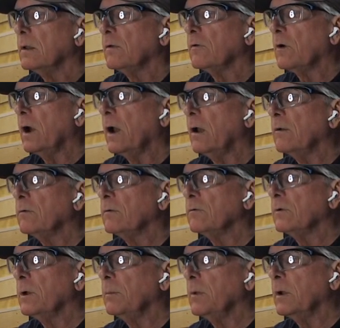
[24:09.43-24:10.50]
The trials and
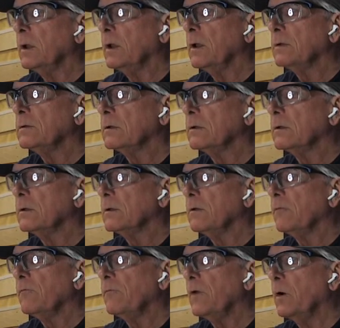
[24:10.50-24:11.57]
tribulations
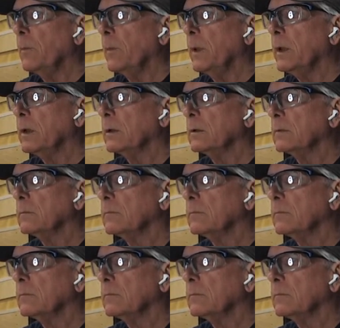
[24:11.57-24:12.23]
of filming.